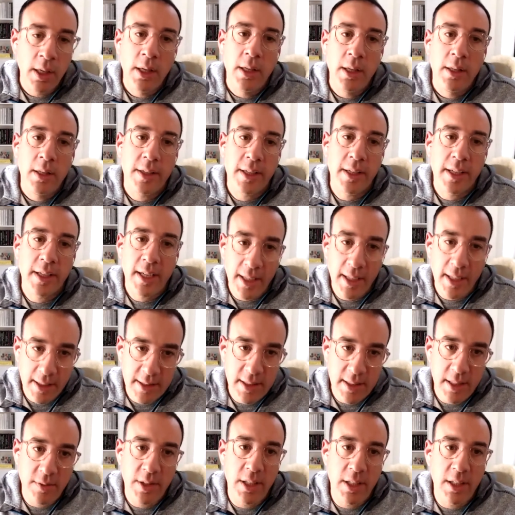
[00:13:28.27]
the
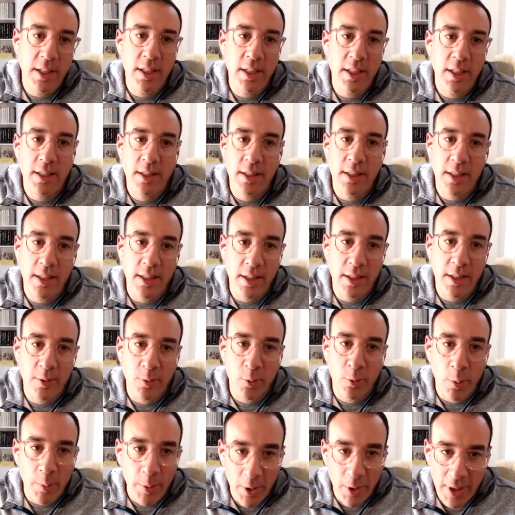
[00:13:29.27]
connectivity, the
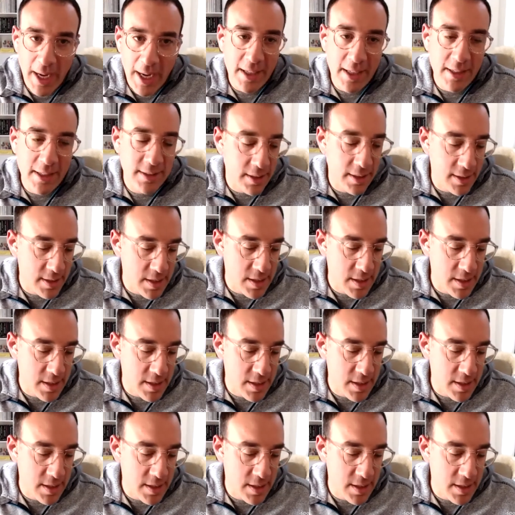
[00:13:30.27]
remote access,